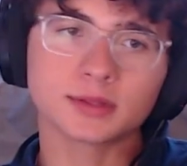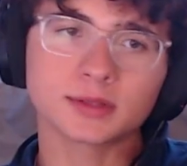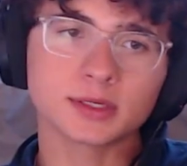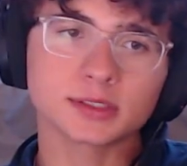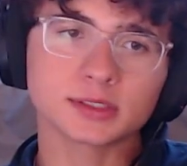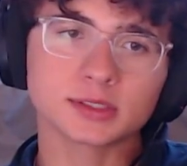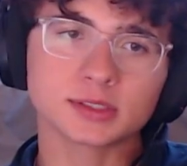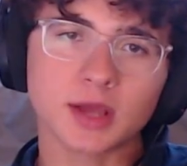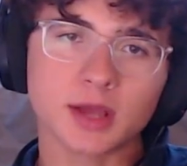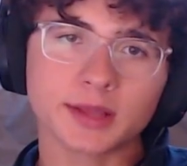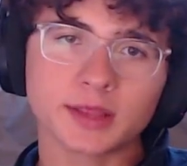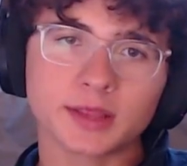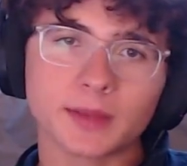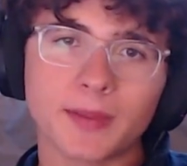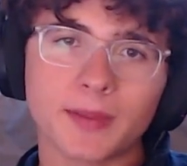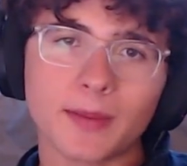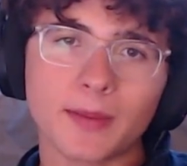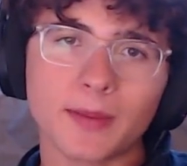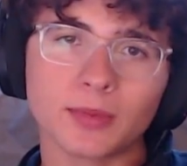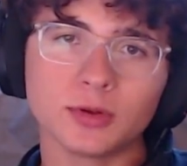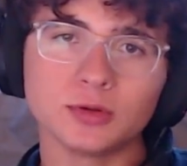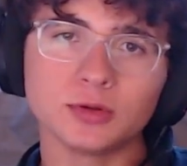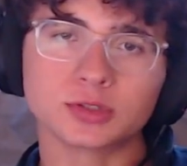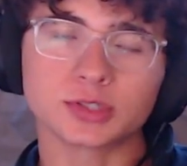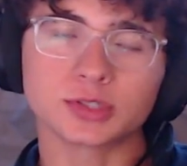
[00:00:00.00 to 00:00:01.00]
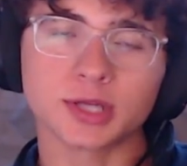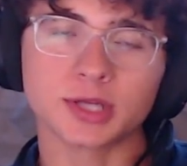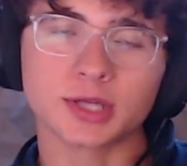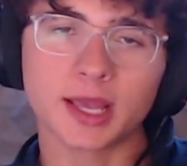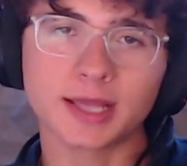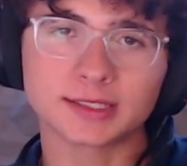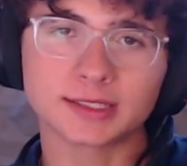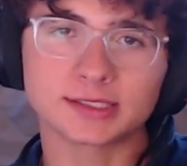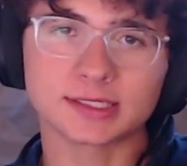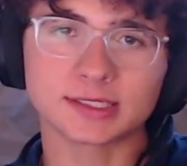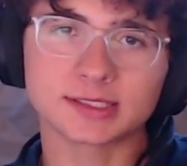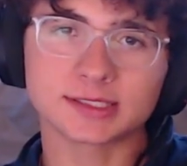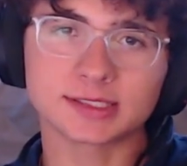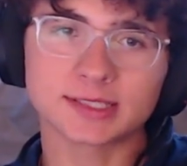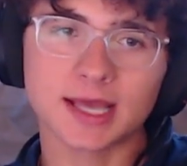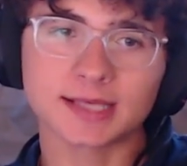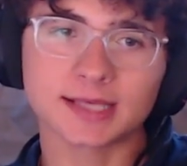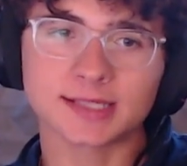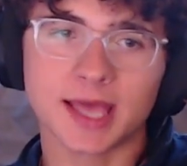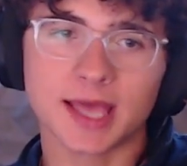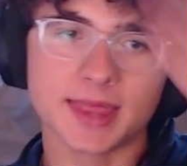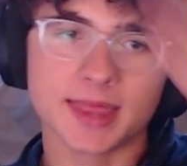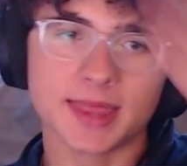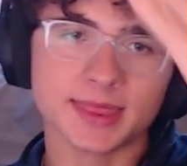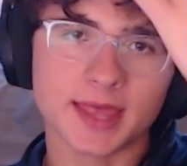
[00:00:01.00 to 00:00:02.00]
don't think so. I think people usually hit
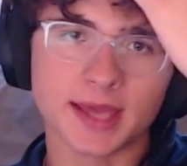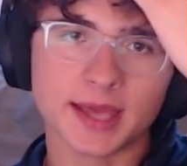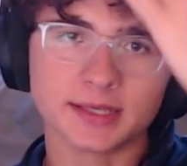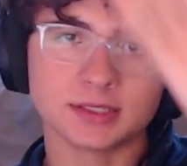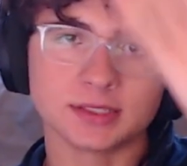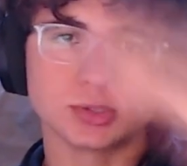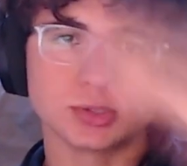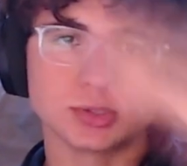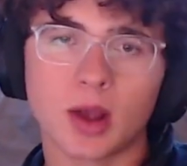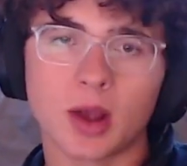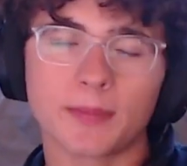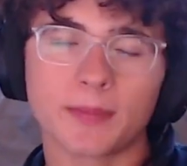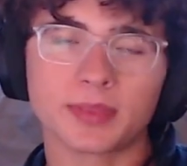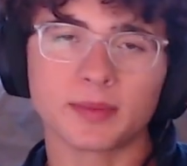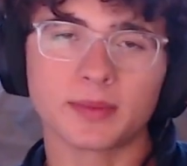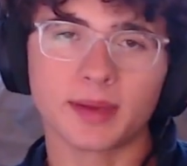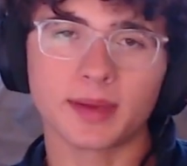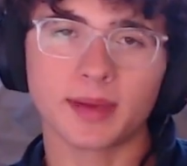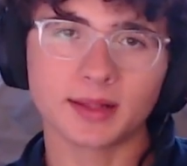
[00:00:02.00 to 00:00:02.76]
success and then drop the